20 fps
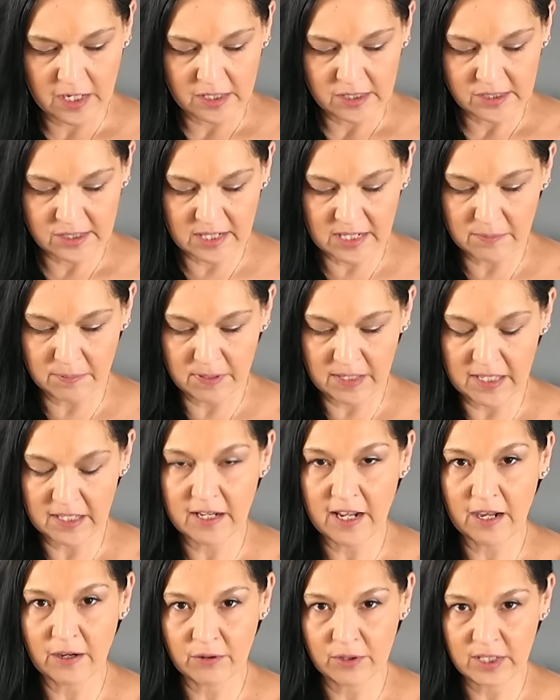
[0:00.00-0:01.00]
Sneak
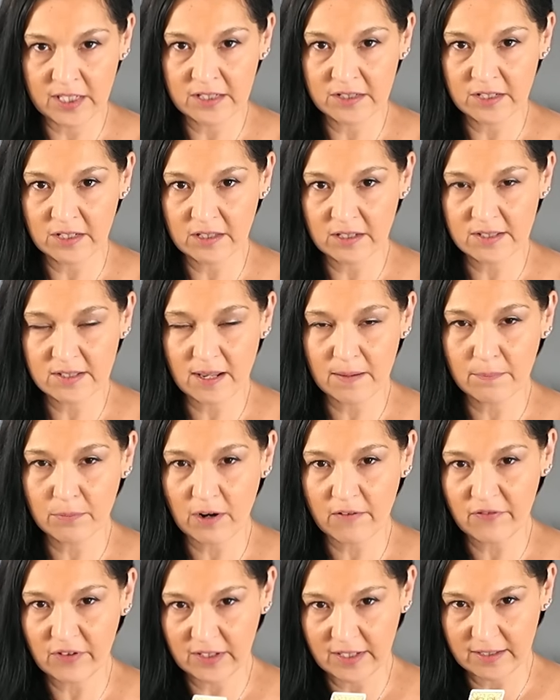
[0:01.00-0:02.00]
peek now into December.
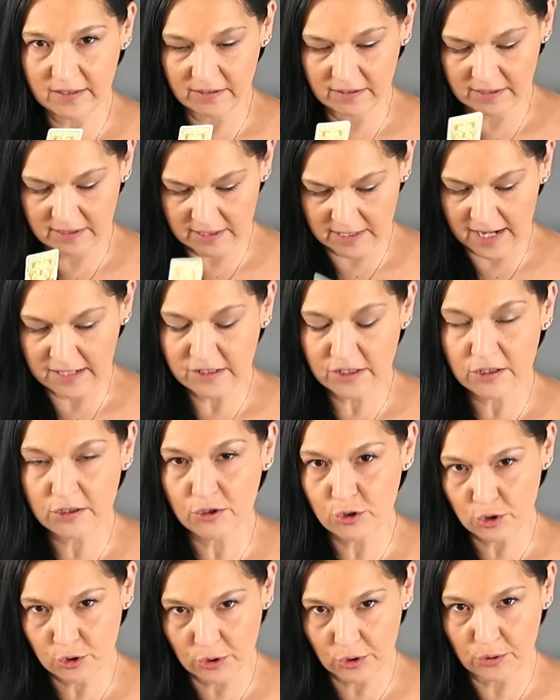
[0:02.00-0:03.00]
I feel like that's
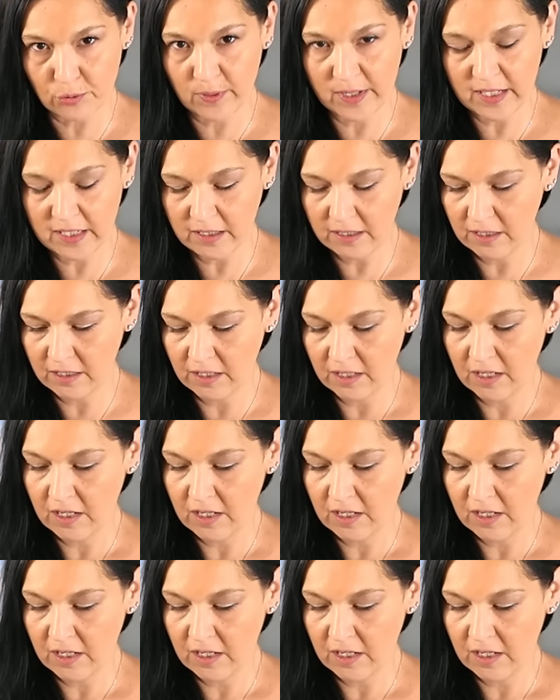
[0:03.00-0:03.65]
the true win.